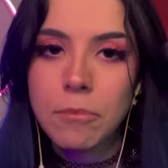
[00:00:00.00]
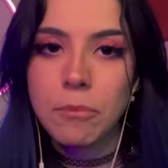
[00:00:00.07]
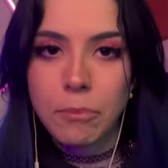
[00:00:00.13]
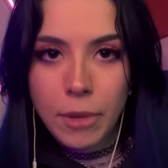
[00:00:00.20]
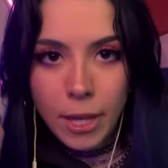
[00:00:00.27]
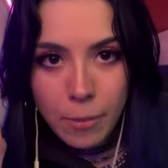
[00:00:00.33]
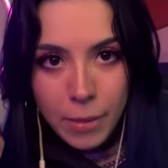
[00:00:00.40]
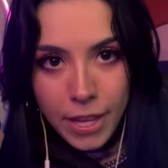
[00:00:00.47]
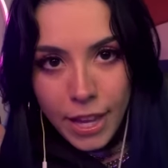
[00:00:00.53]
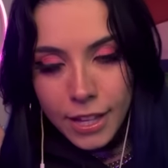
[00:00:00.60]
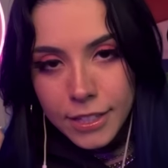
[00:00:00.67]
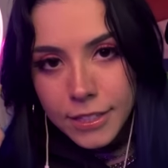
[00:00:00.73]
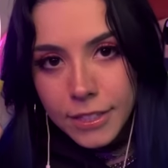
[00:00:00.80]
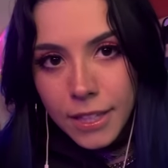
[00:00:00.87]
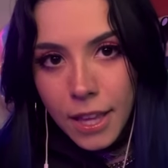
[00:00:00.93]
Baby
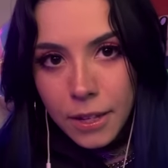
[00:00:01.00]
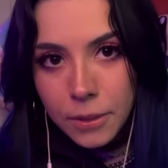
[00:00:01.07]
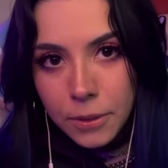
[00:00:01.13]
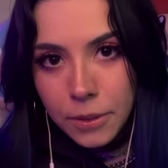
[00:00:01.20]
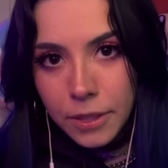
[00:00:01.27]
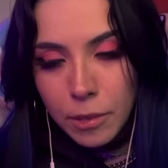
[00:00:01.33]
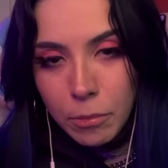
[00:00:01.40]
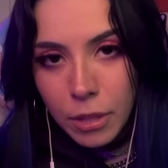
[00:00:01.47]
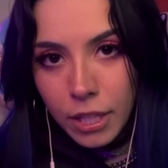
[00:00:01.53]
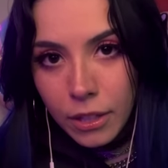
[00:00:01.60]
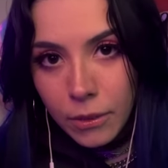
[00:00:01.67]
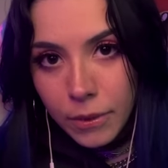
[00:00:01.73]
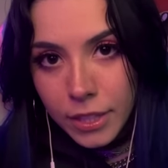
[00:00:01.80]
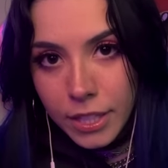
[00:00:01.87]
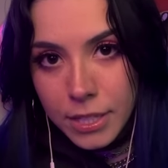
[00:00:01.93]
Axolotl, the
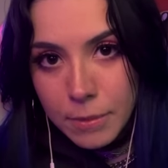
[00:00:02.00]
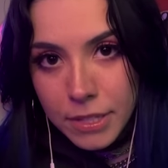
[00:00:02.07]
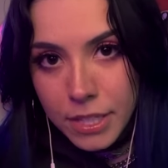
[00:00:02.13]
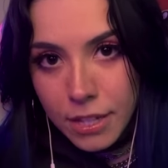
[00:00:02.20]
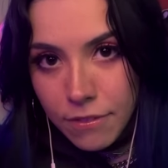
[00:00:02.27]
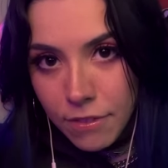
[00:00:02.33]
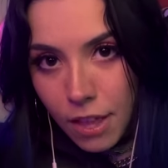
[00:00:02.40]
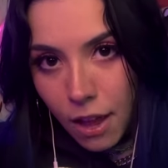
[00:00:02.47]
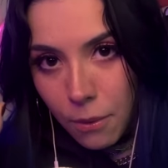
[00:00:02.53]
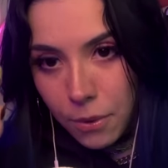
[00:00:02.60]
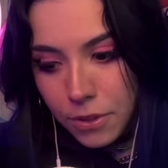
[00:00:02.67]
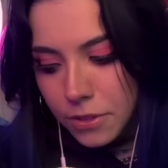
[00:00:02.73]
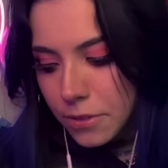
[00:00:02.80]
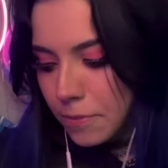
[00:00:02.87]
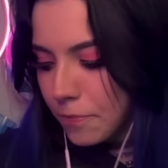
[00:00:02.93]
pink one that smells like
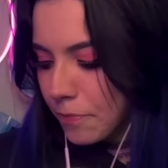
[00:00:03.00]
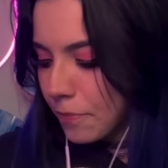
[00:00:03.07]
flowers.